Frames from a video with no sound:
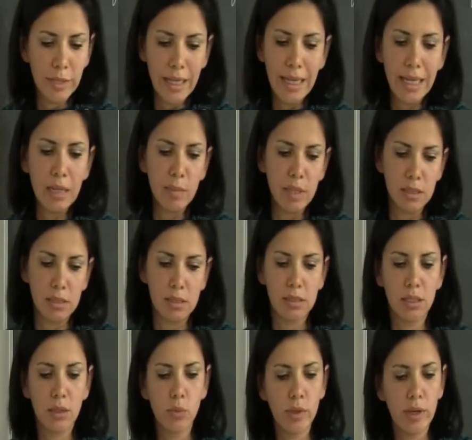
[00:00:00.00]
elements
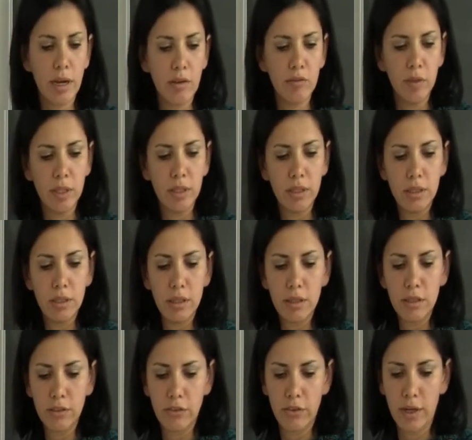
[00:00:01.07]
that we have been
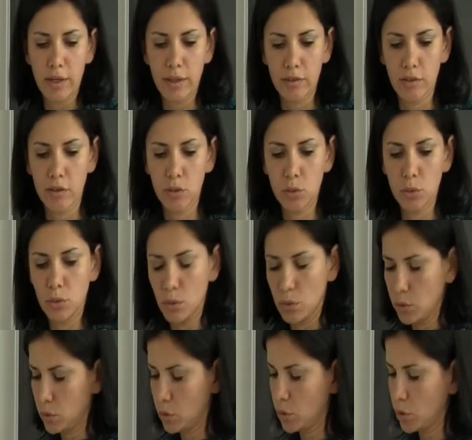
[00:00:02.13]
identified
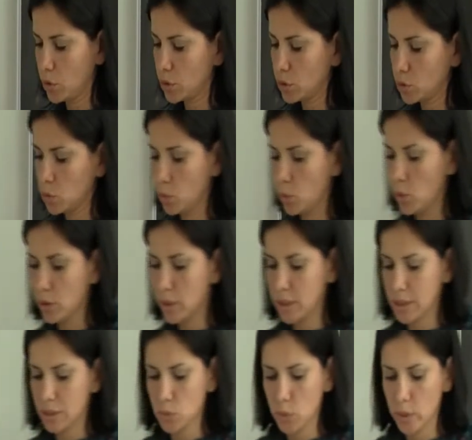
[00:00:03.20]
in order to work
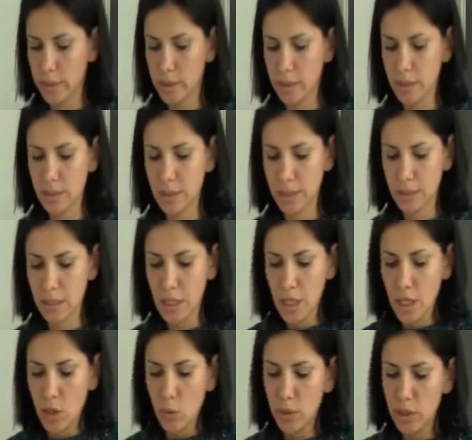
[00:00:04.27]
in that way is that
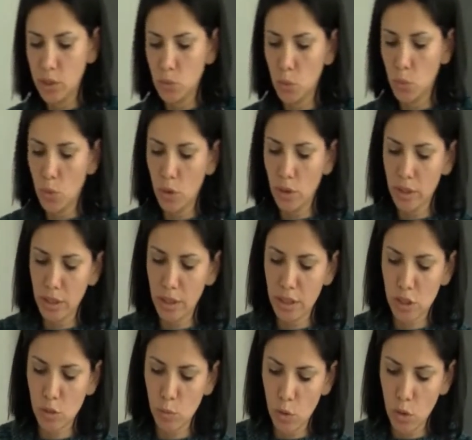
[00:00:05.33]
we need to work
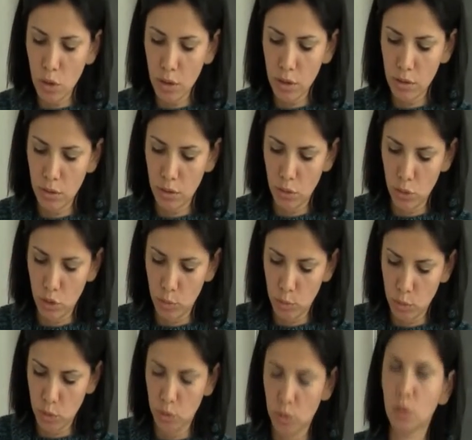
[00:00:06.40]
in small
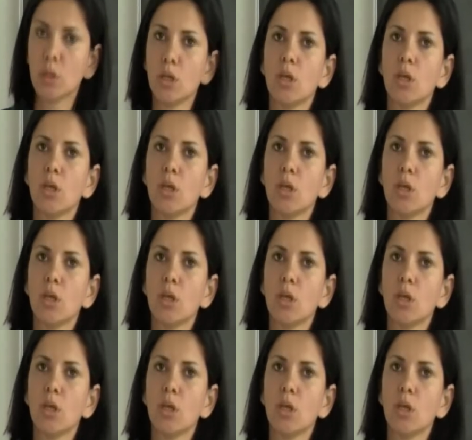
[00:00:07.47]
groups.